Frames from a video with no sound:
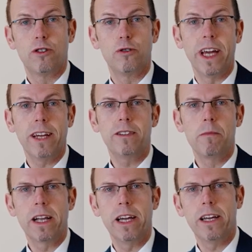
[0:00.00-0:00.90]
Today is the
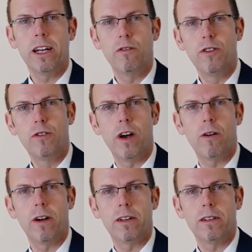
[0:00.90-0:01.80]
beginning of a new
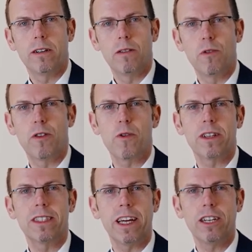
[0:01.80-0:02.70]
era with the
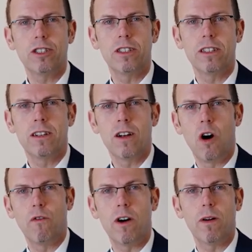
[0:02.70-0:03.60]
presentation
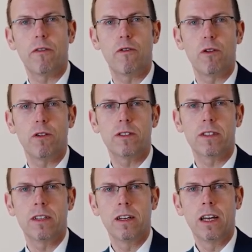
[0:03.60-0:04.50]
of our first